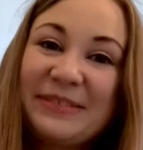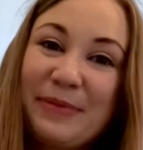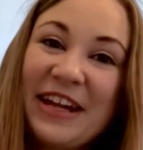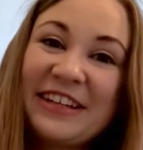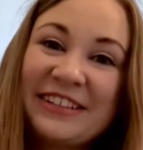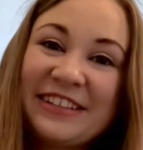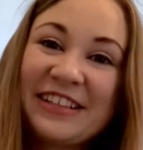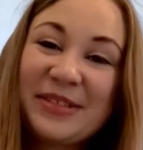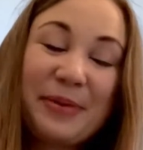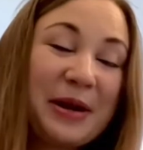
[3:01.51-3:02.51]
been
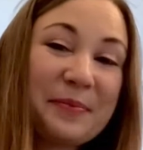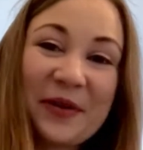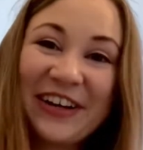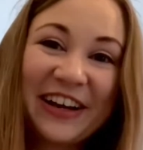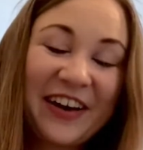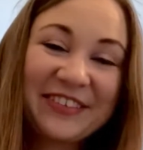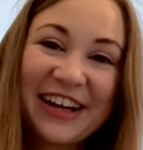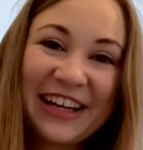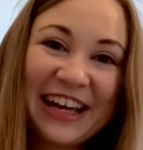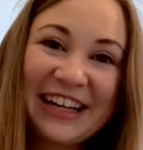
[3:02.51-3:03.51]
it's been a morning
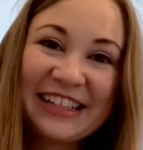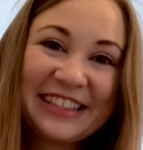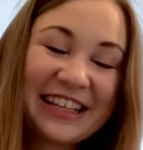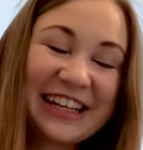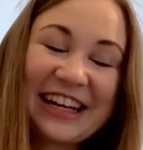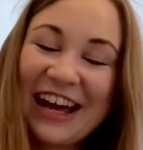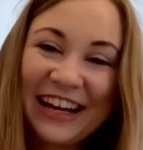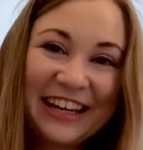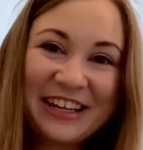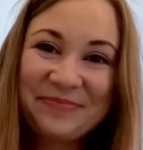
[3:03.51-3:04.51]
already, and it's like nine
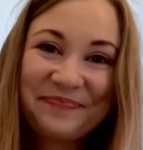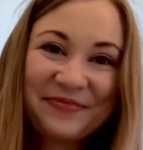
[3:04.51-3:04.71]
A M